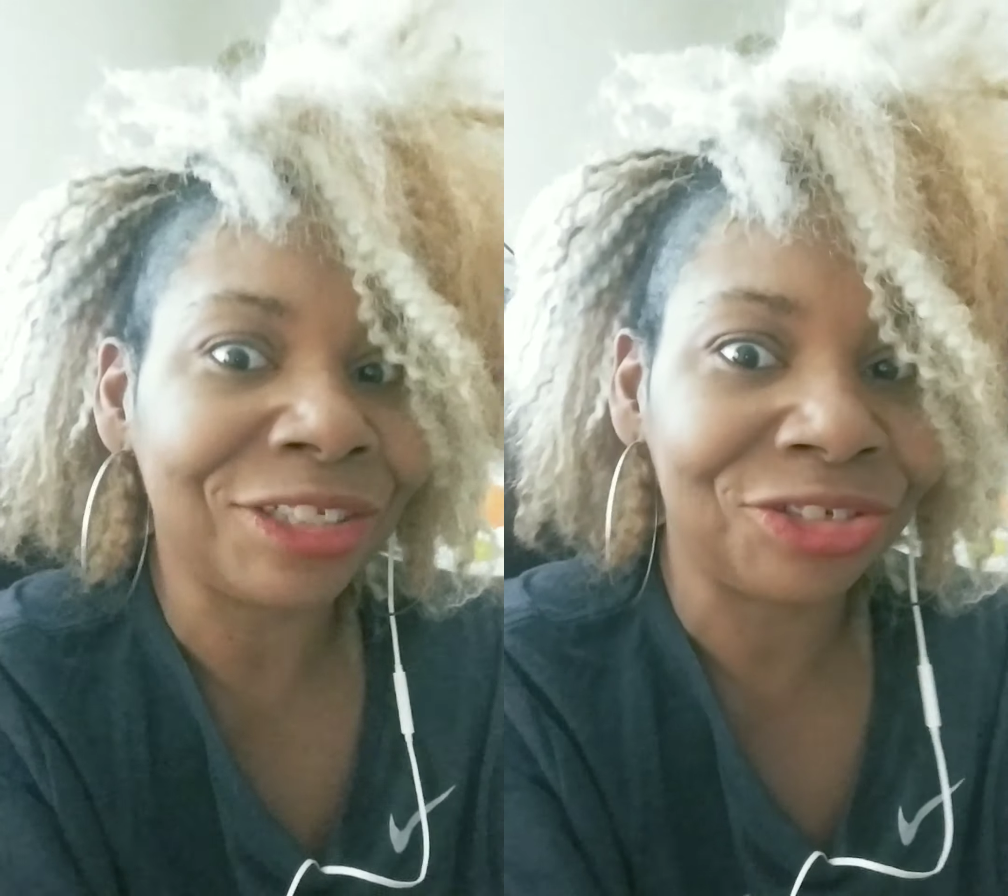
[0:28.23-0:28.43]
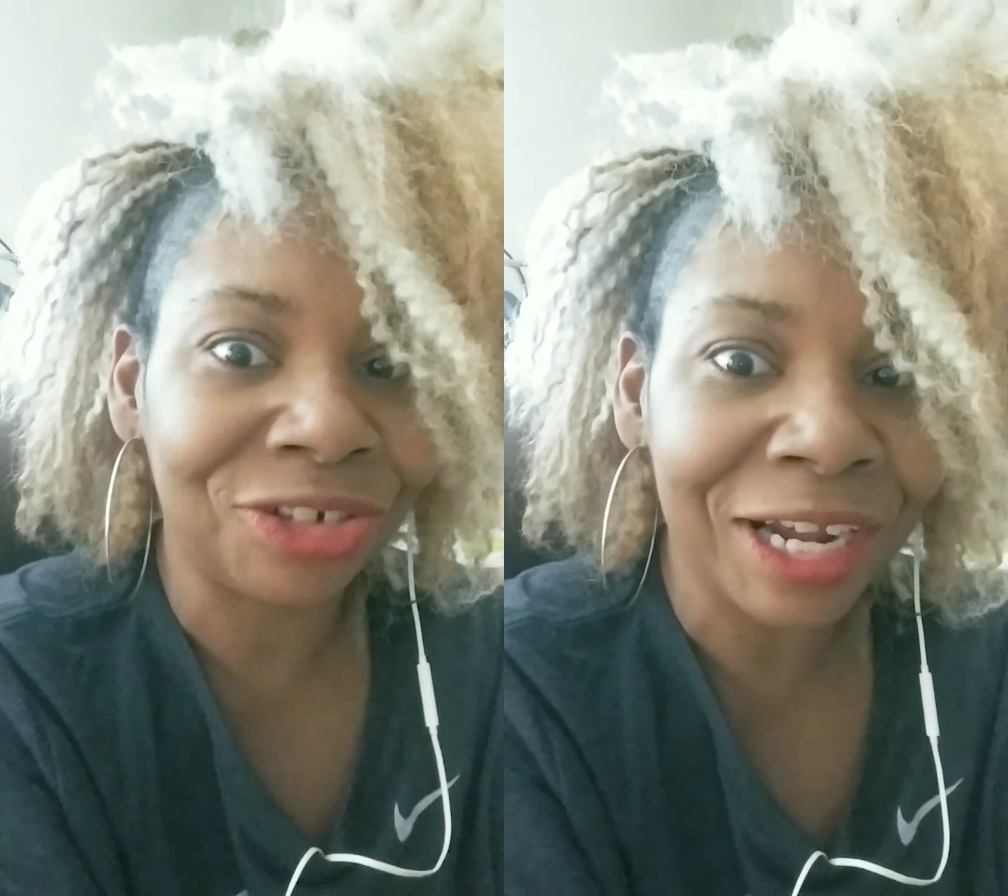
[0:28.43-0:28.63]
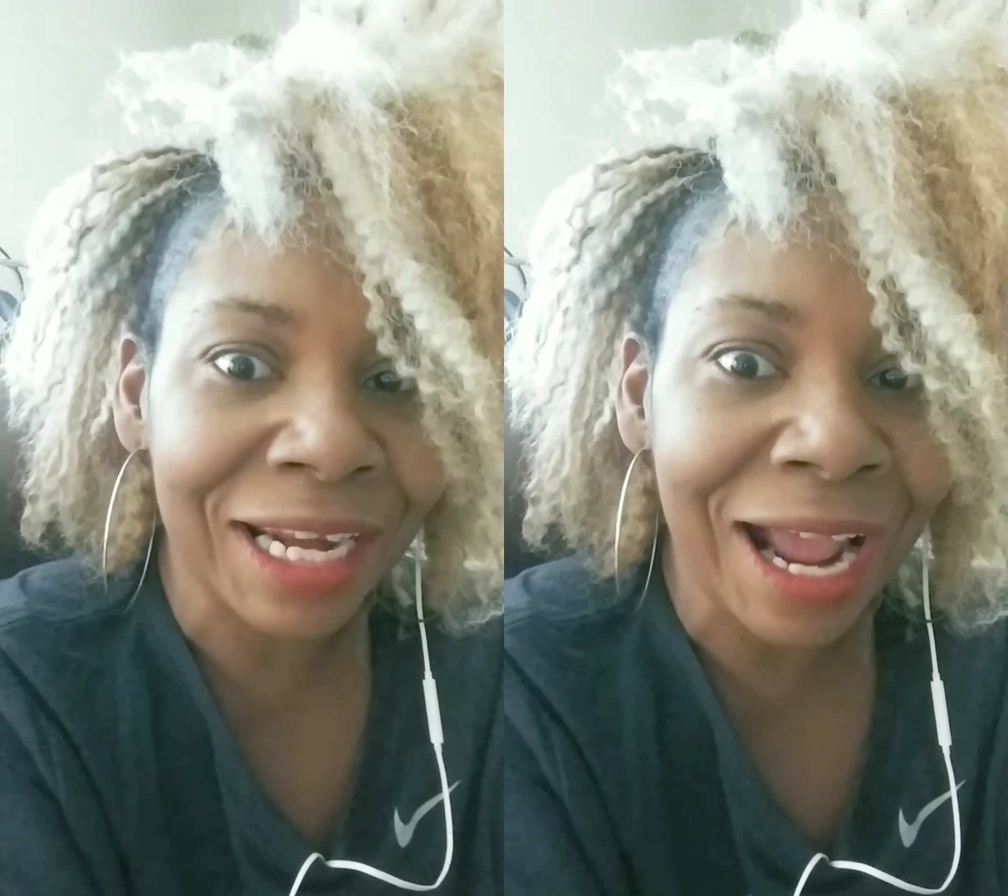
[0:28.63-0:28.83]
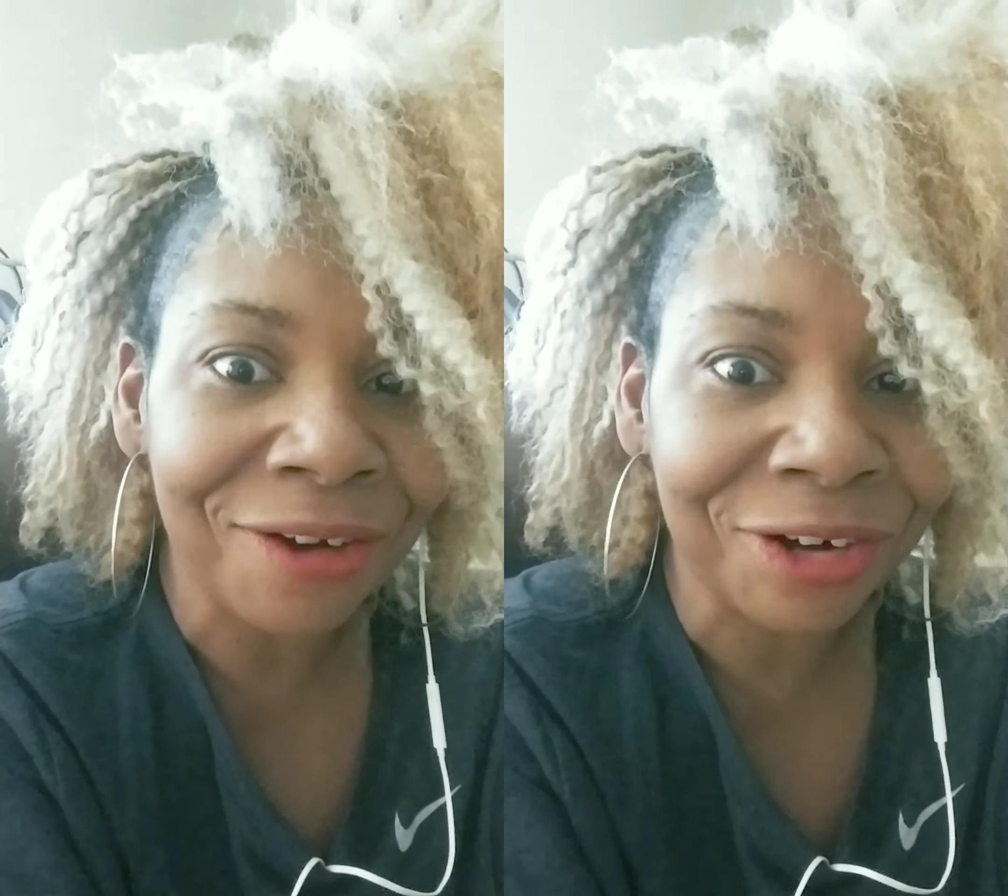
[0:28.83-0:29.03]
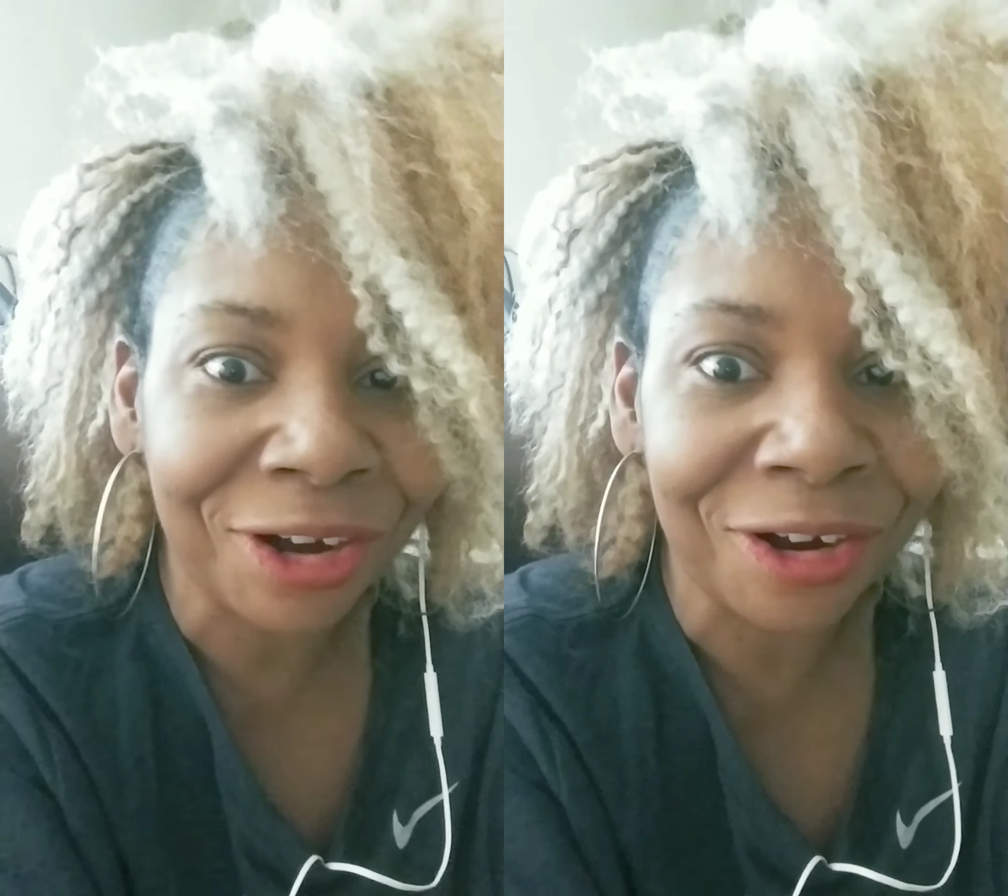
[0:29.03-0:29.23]
drug it
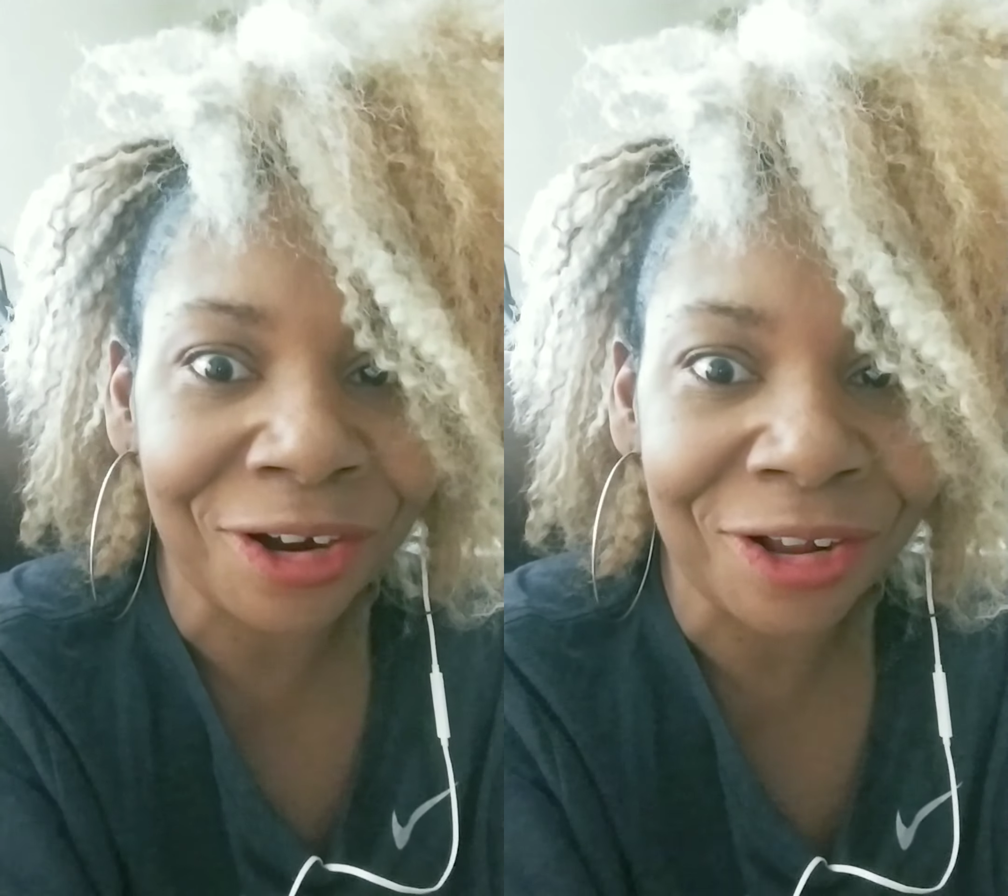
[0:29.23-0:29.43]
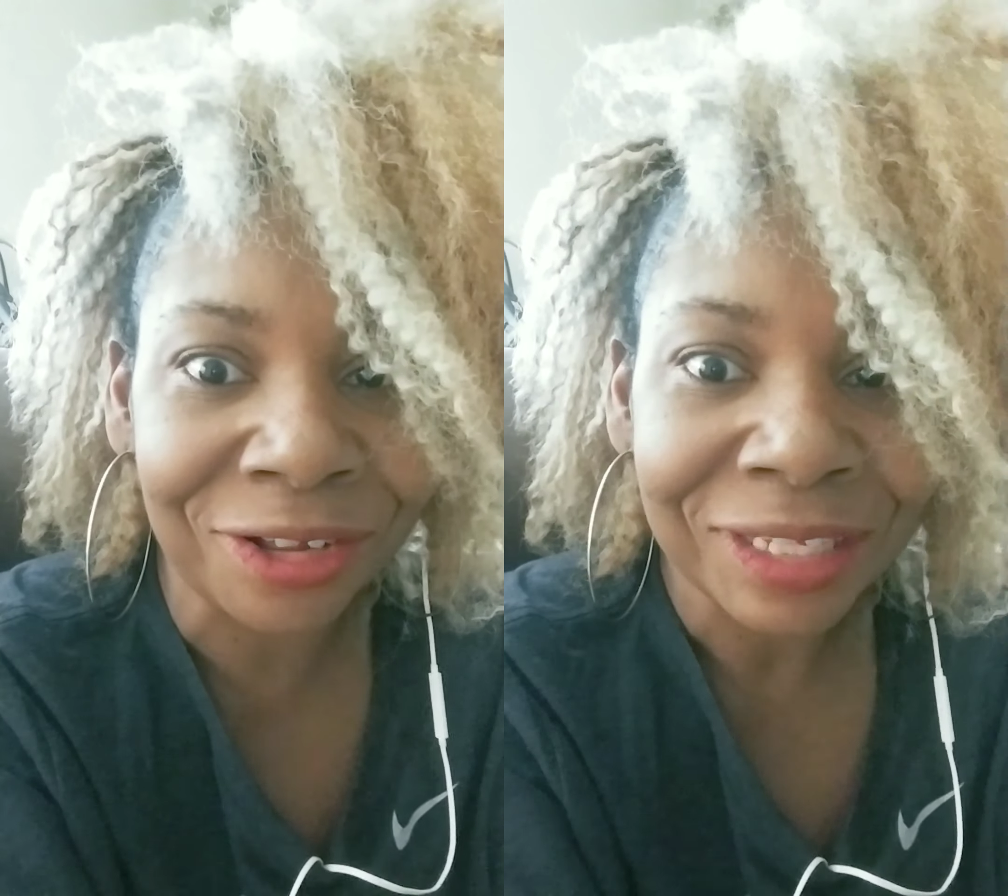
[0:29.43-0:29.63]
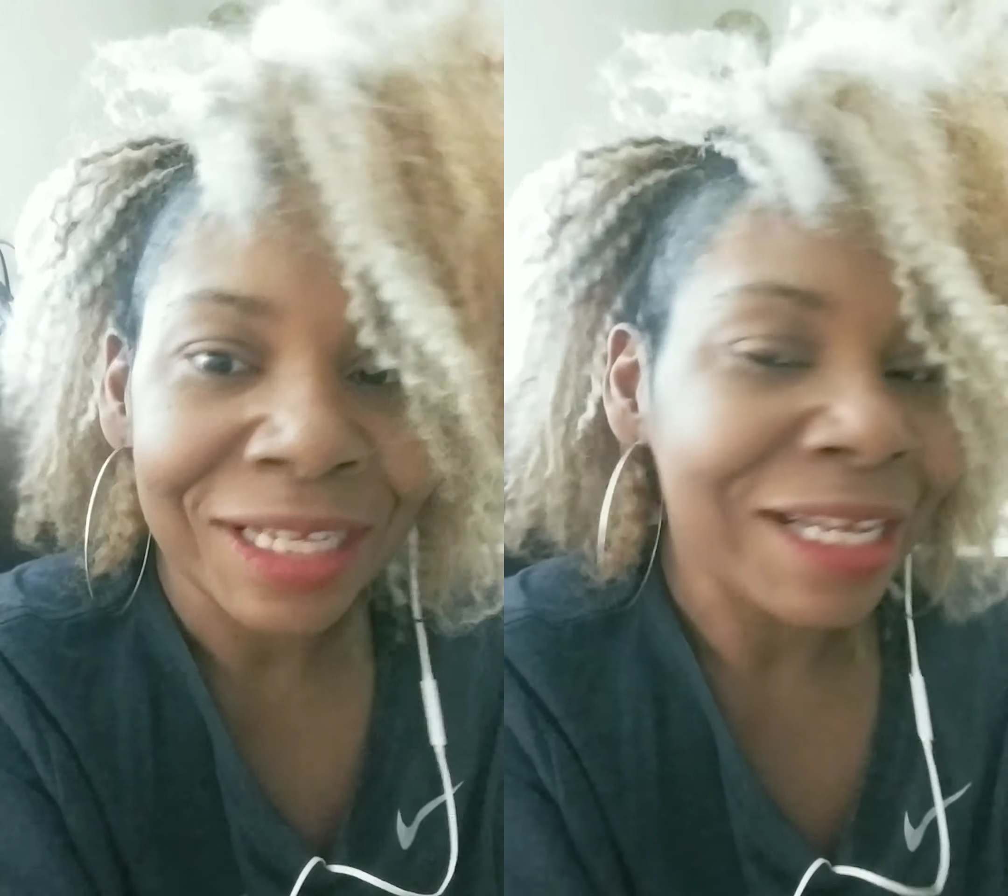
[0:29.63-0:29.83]
out, girl.